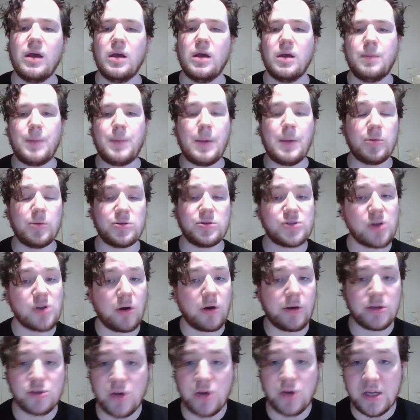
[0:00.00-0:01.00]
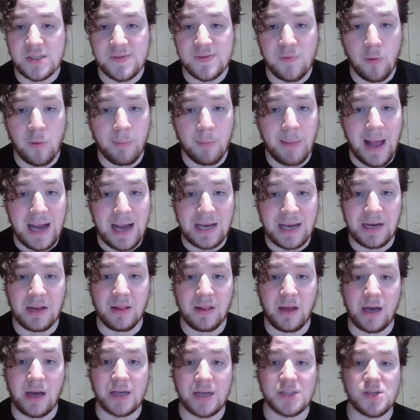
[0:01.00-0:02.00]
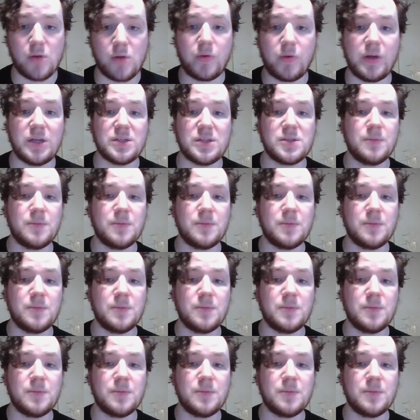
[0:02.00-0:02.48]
People are starting to transform back into the Ice Onis.